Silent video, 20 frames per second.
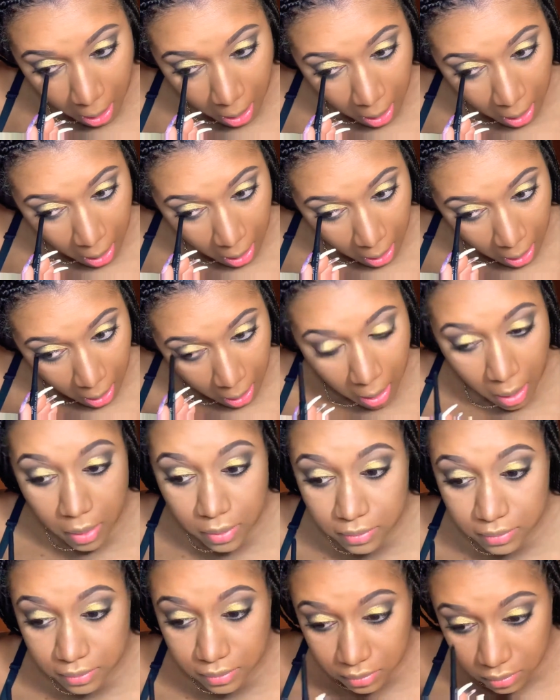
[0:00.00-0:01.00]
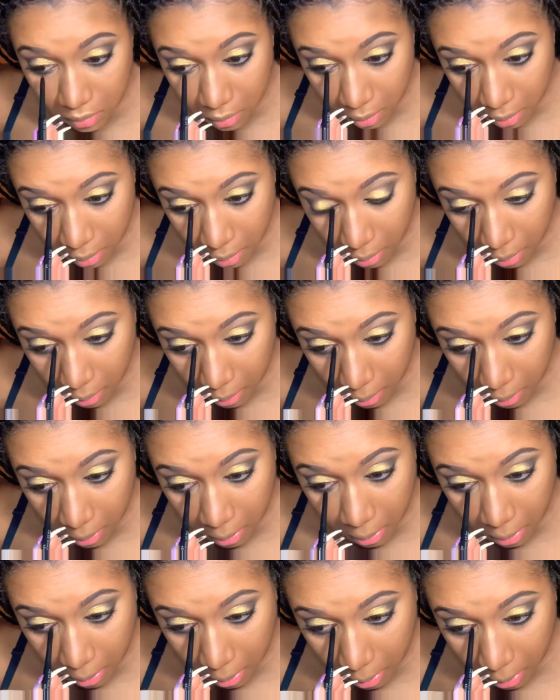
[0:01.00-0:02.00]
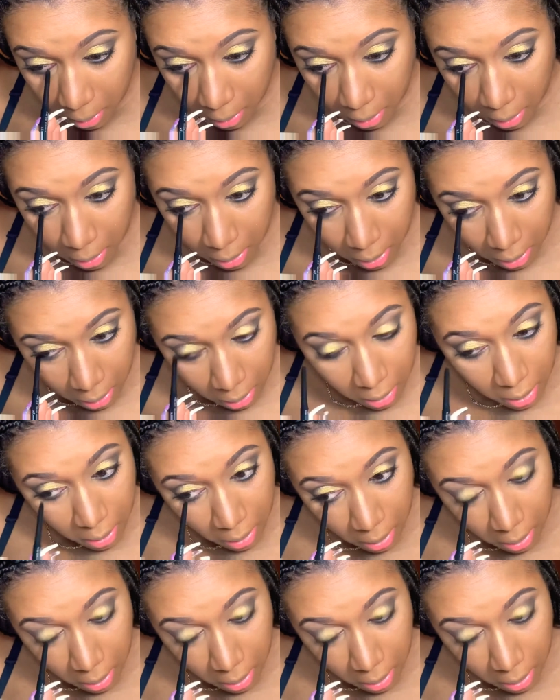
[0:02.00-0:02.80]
(silence)